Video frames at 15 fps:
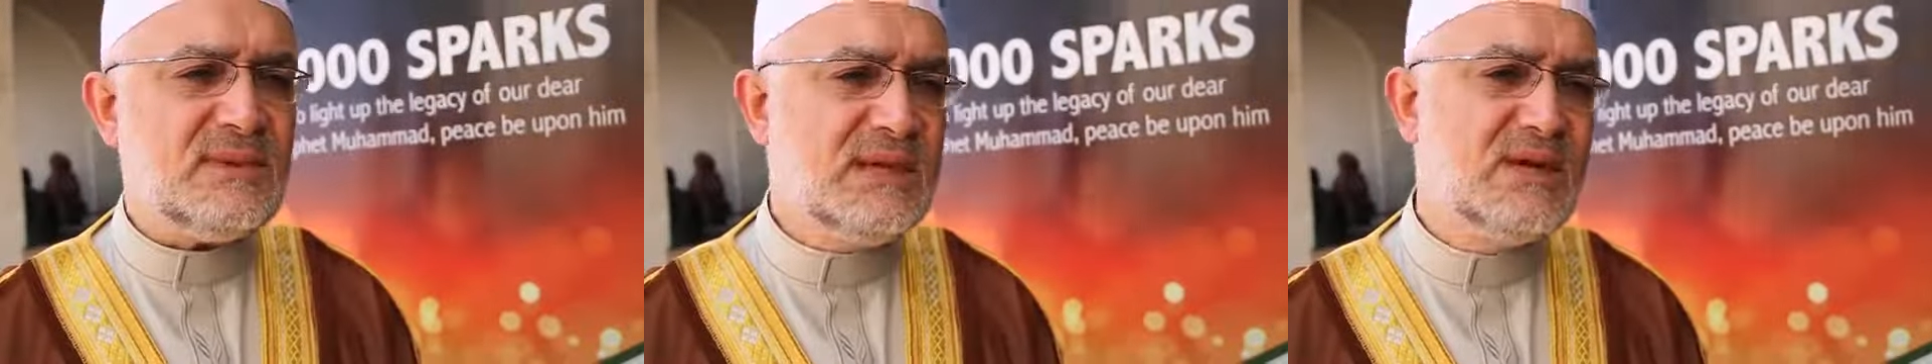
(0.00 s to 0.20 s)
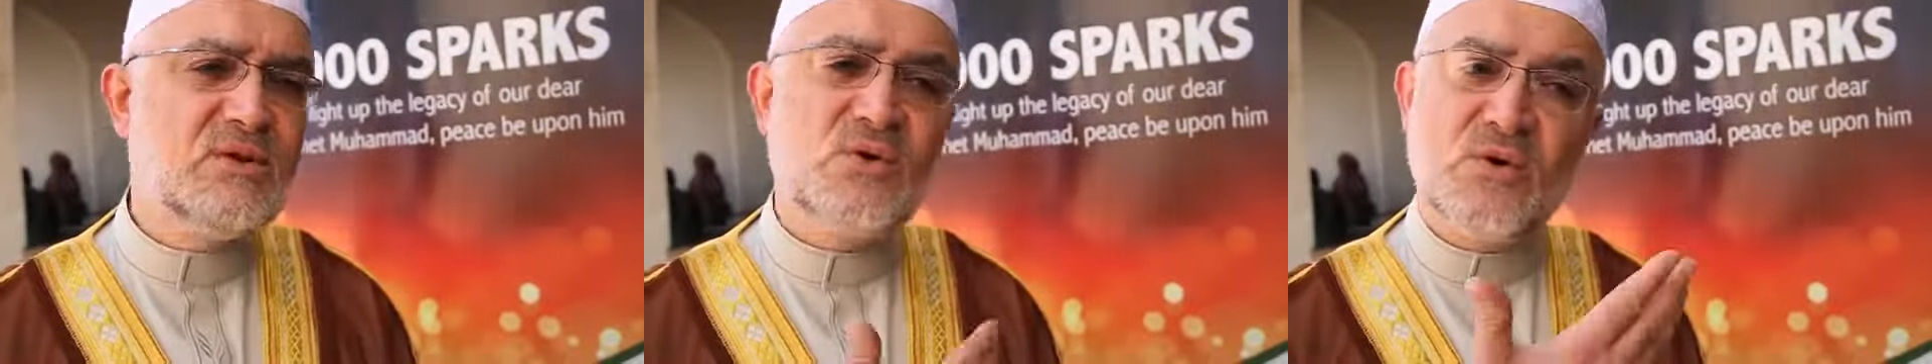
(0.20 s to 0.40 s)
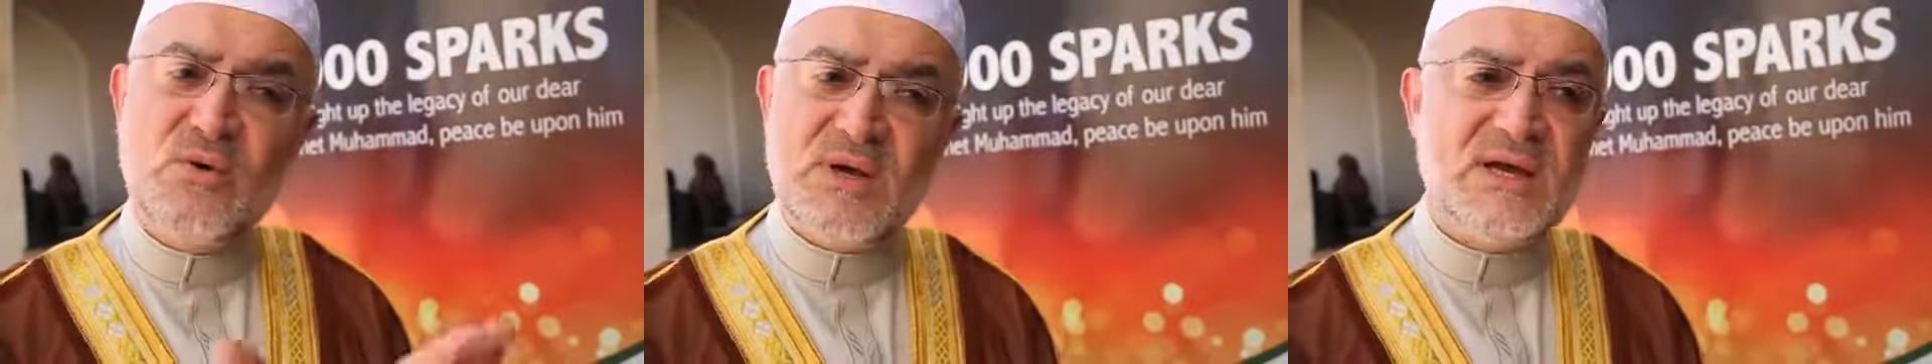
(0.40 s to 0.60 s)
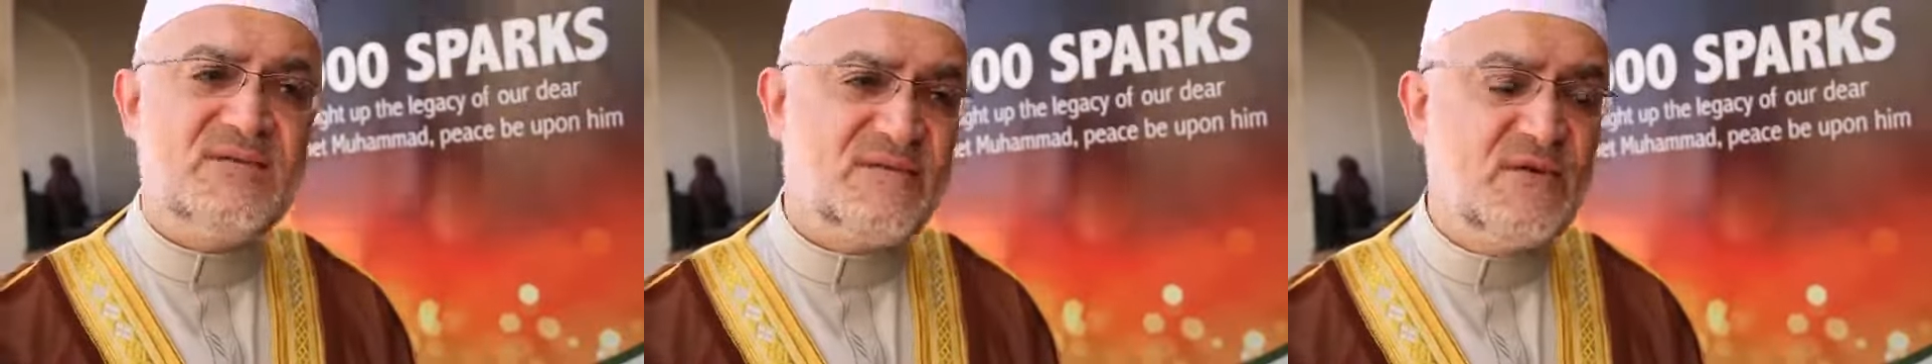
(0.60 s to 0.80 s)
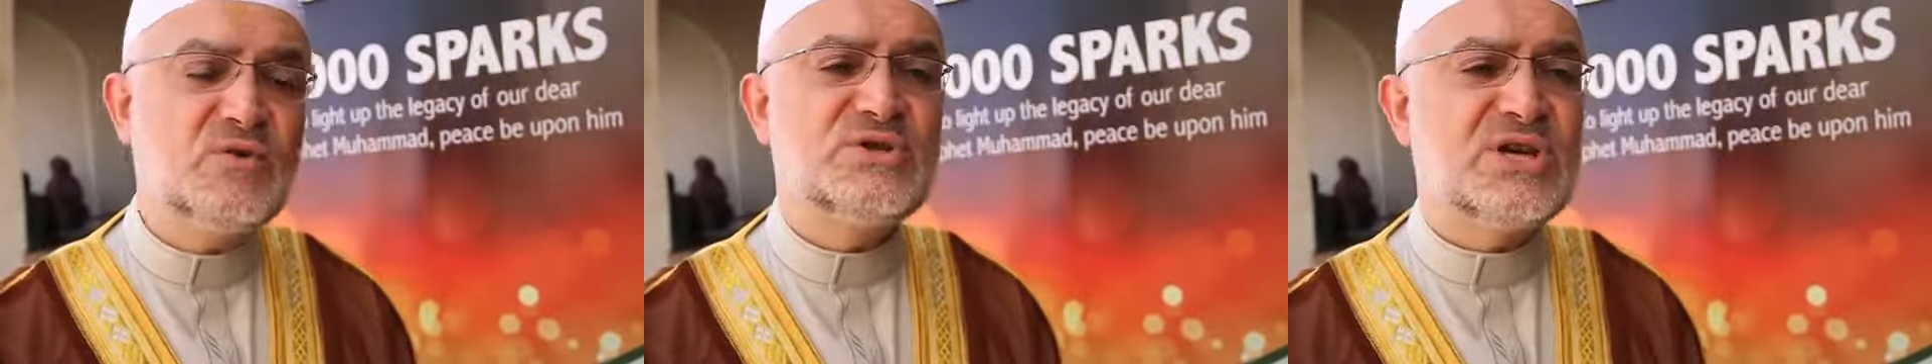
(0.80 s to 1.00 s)
you know, in
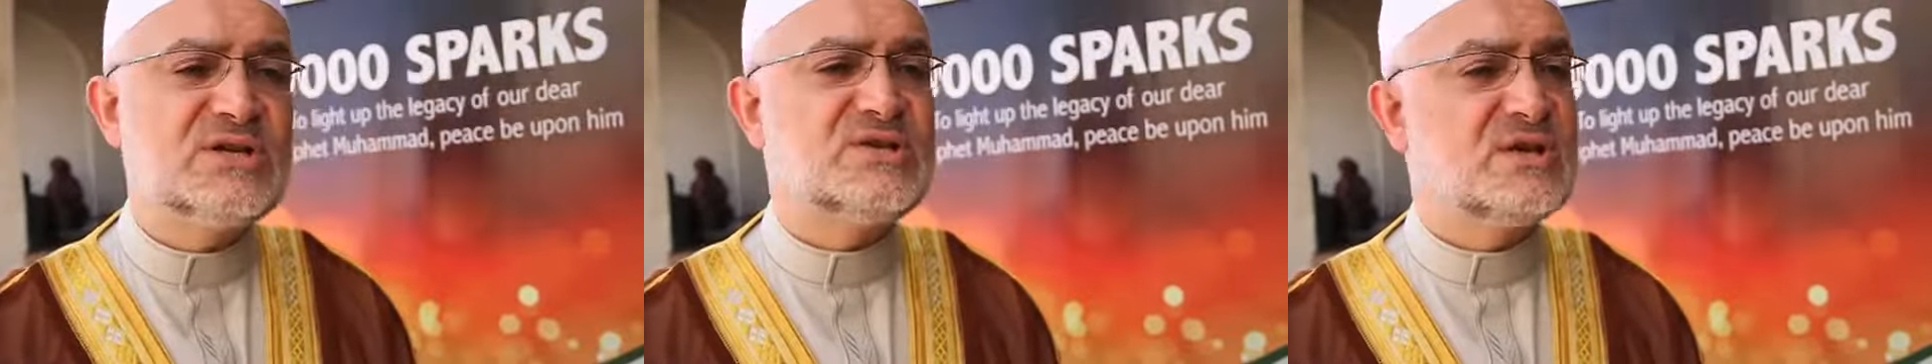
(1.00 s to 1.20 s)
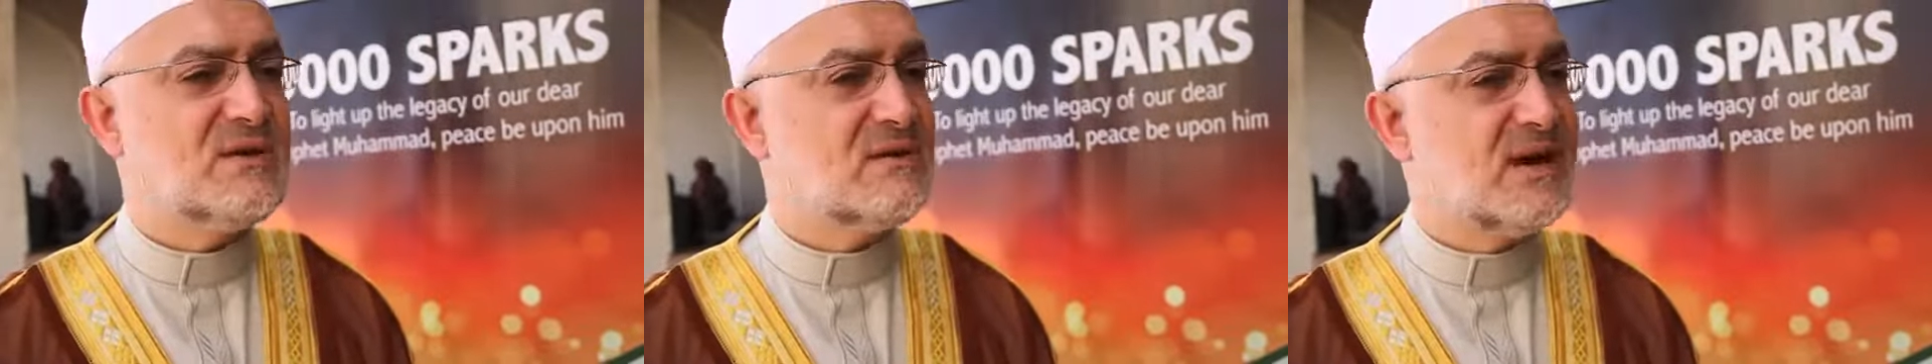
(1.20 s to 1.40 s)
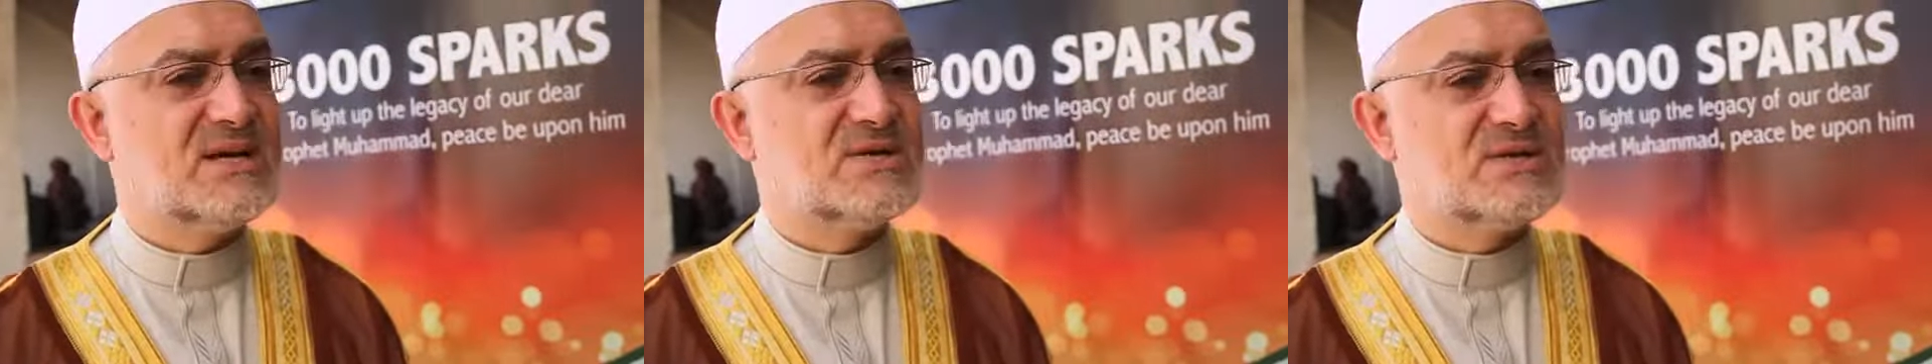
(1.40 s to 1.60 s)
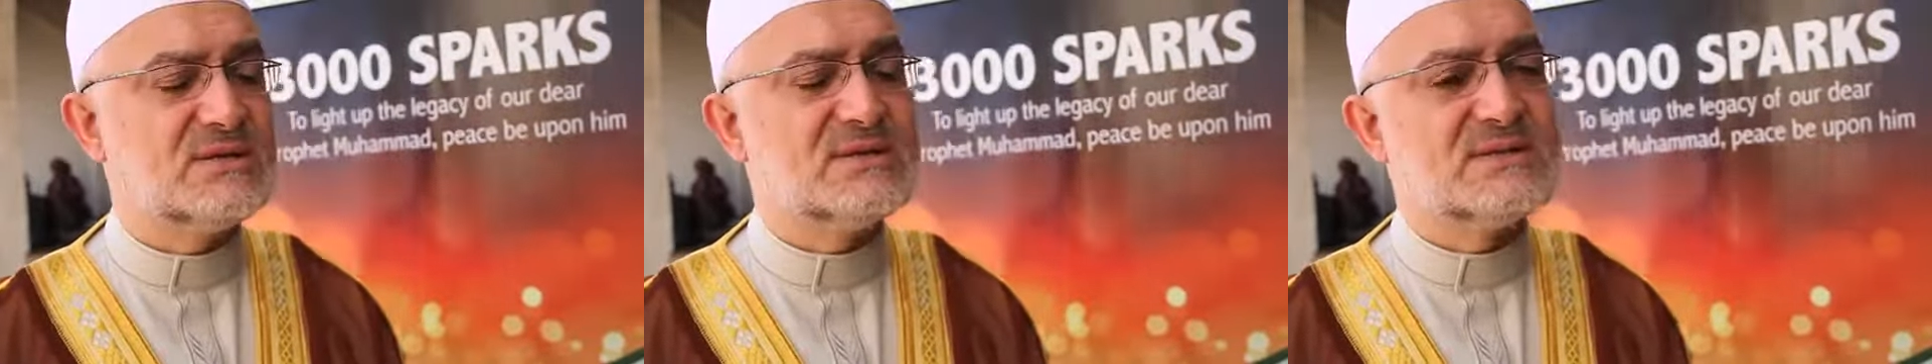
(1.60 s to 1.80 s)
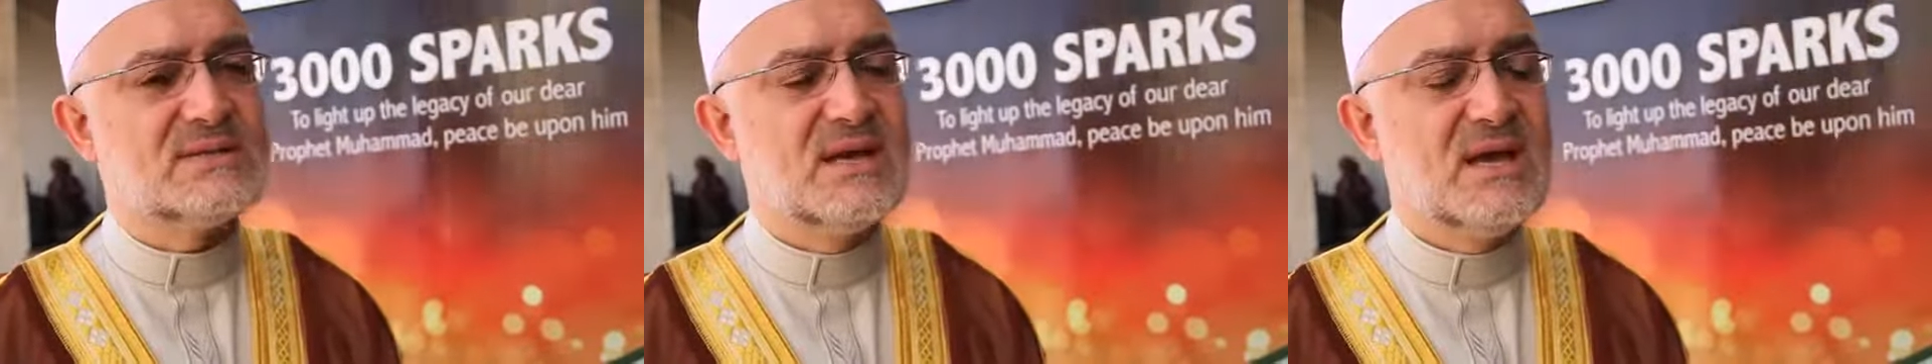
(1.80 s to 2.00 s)
future
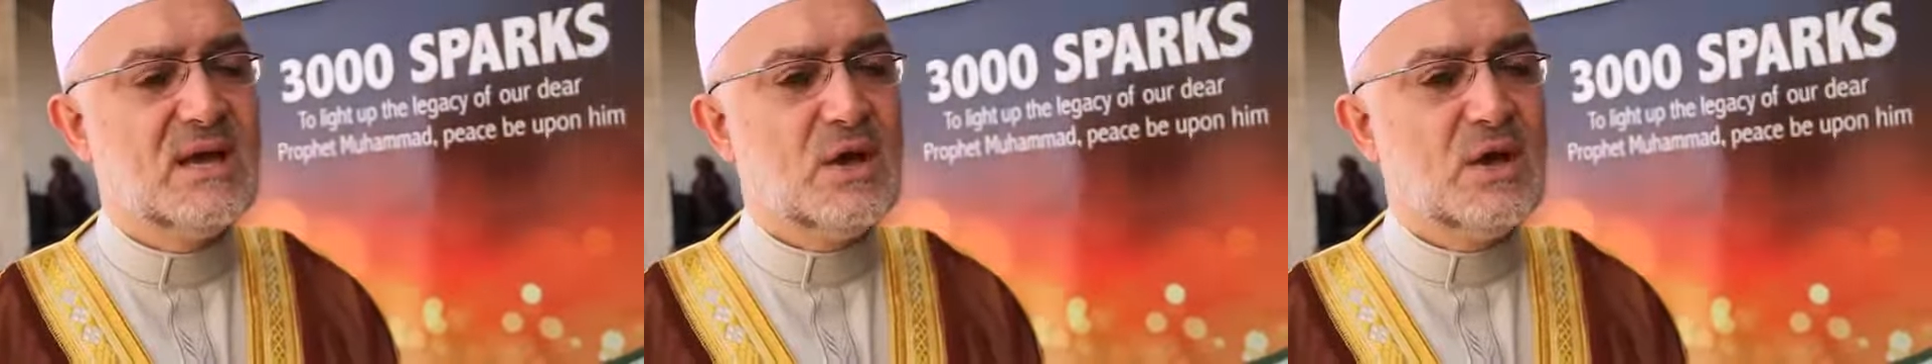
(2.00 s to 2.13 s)
generations,